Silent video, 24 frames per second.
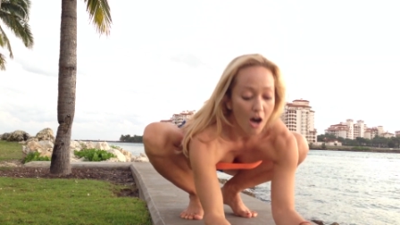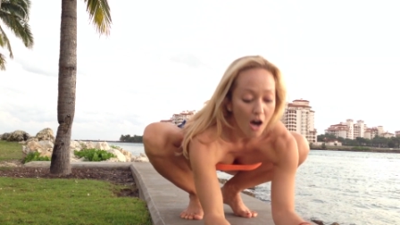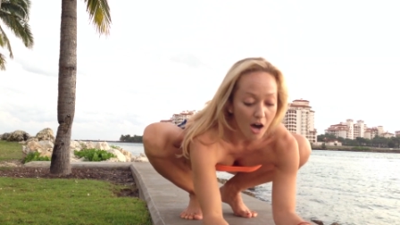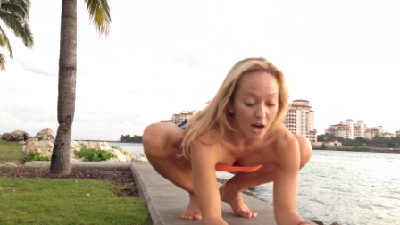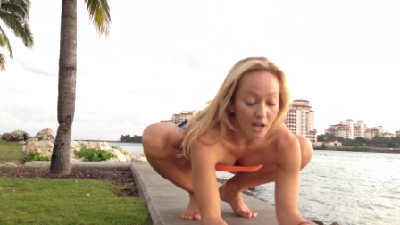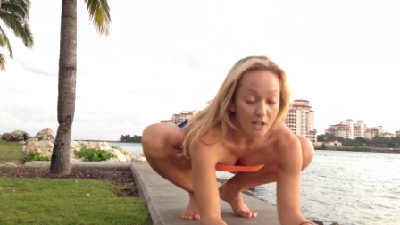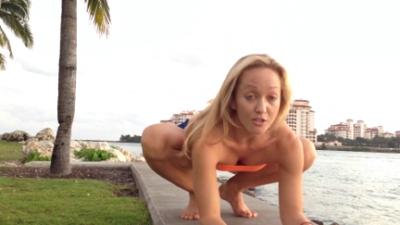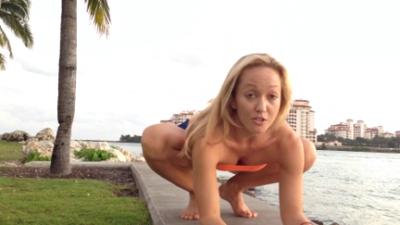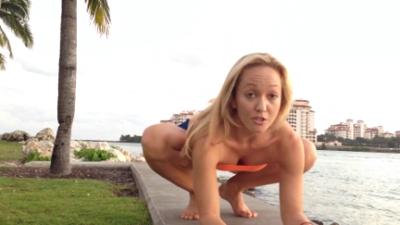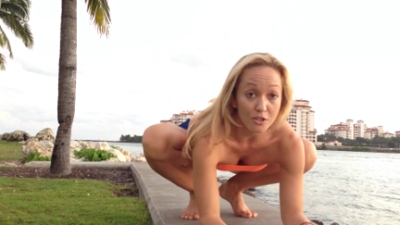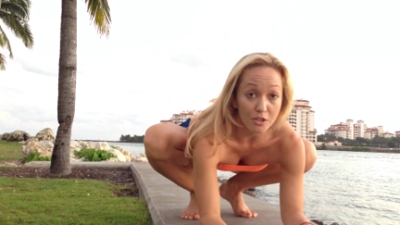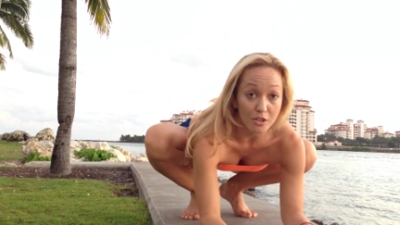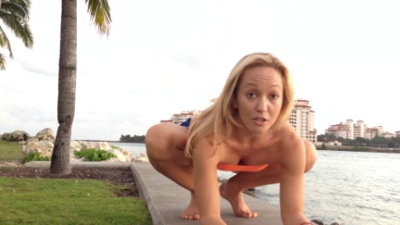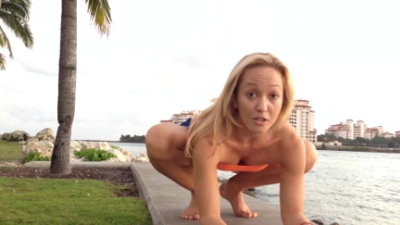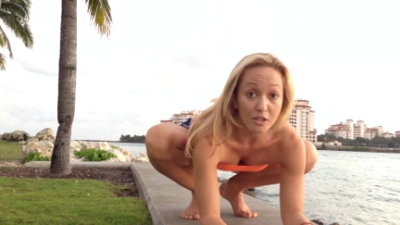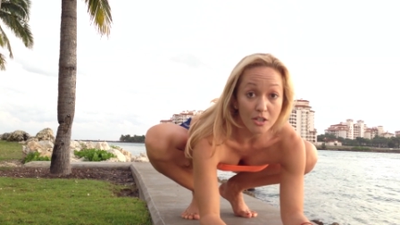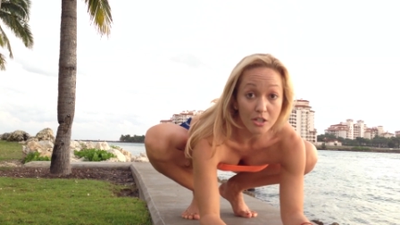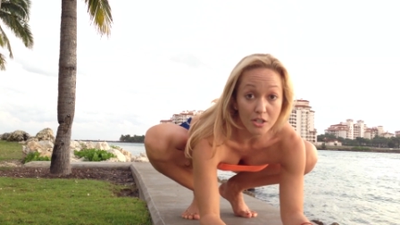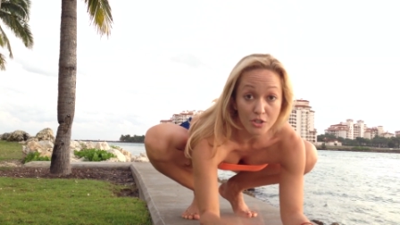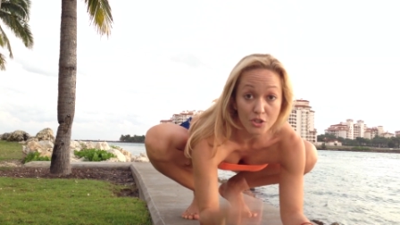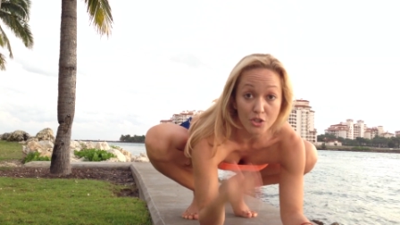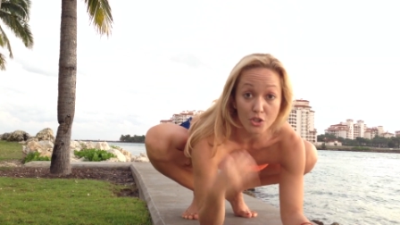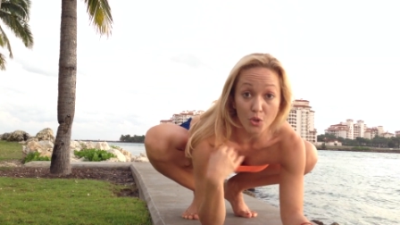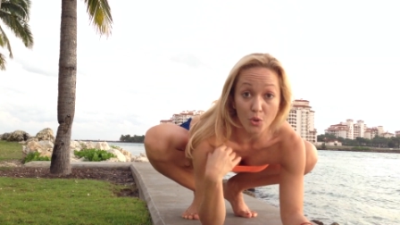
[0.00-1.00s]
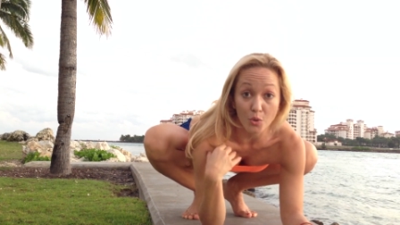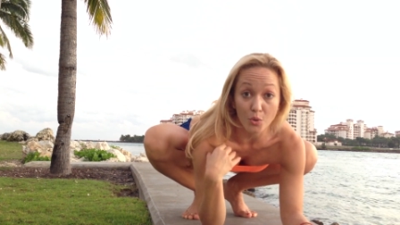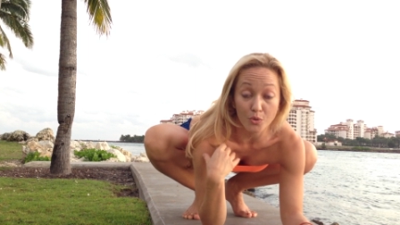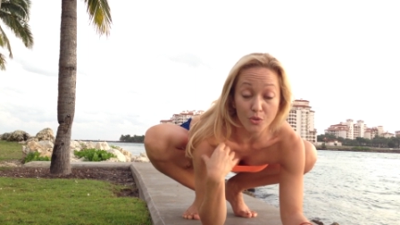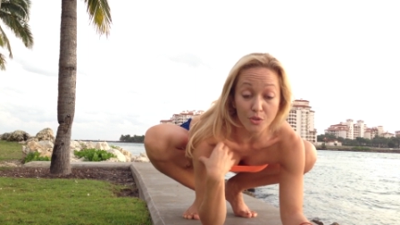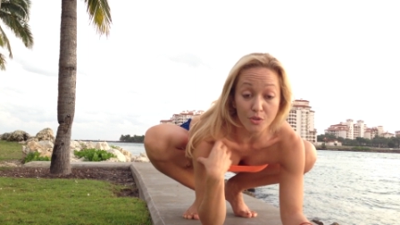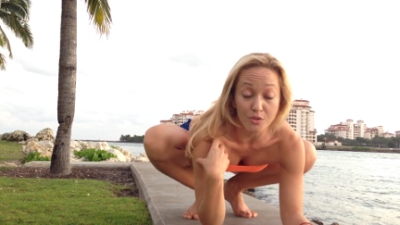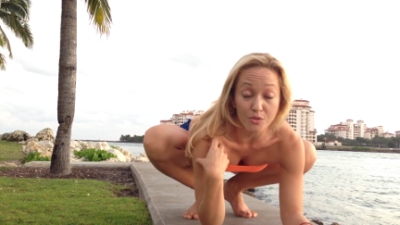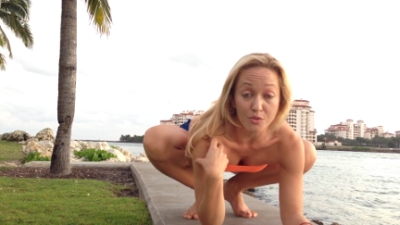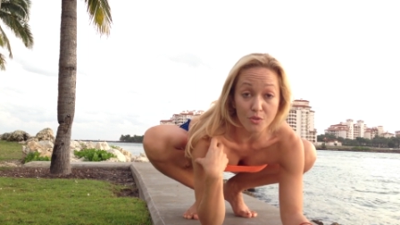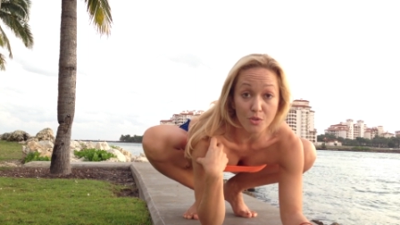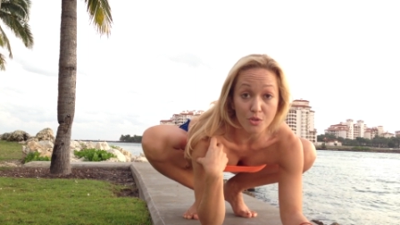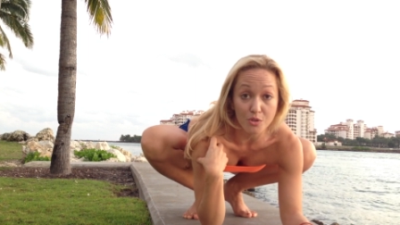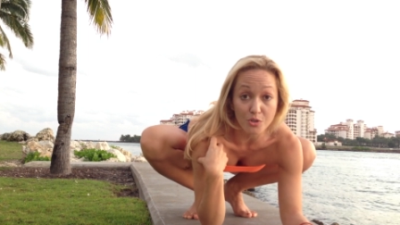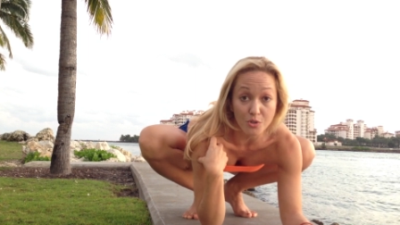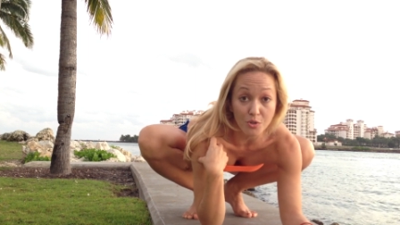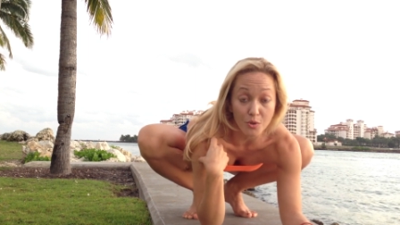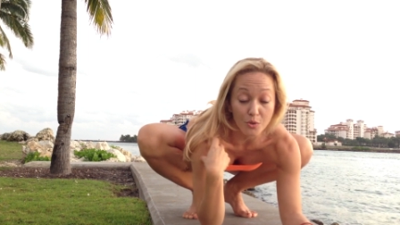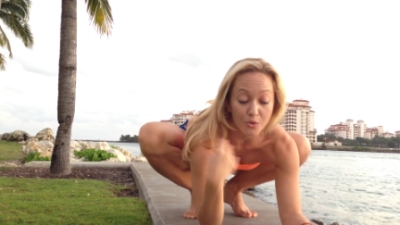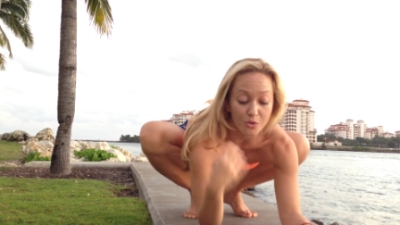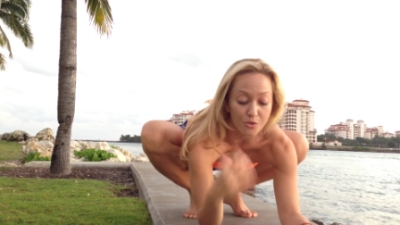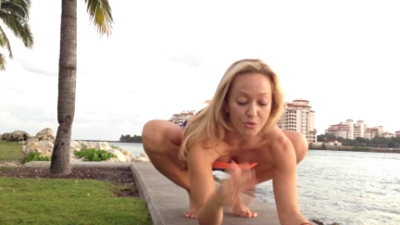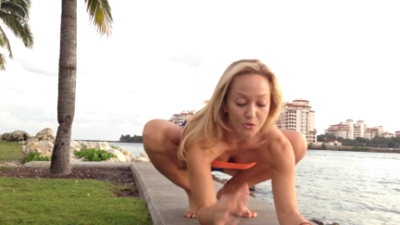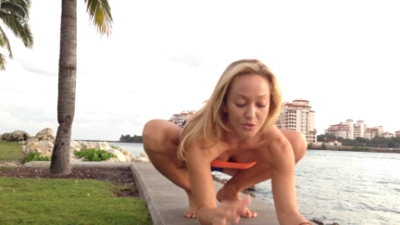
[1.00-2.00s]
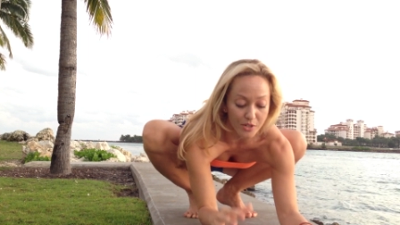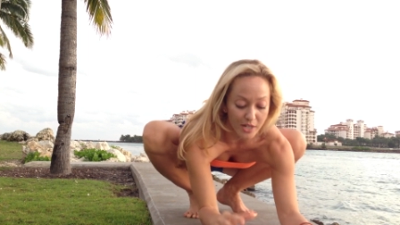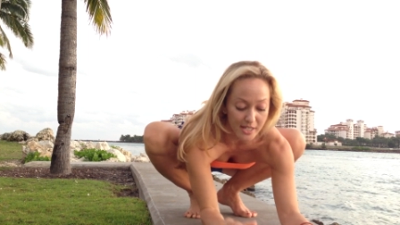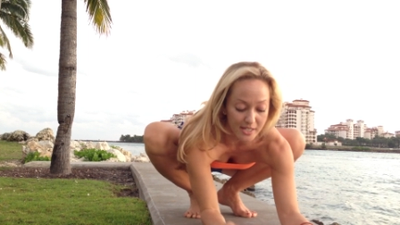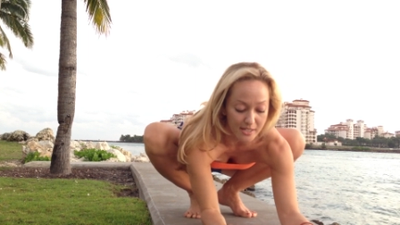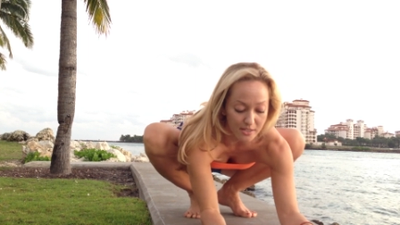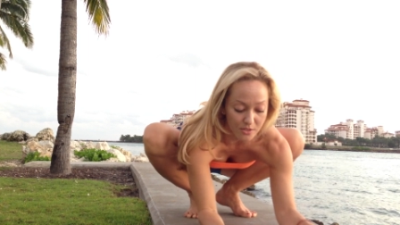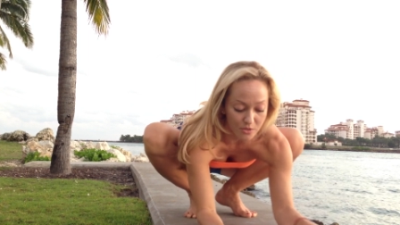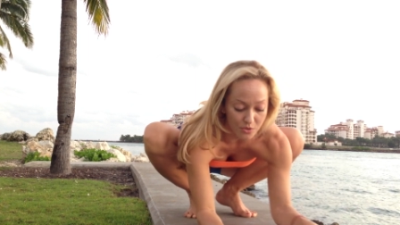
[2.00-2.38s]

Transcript: onto the shoulders, so the shoulders are nice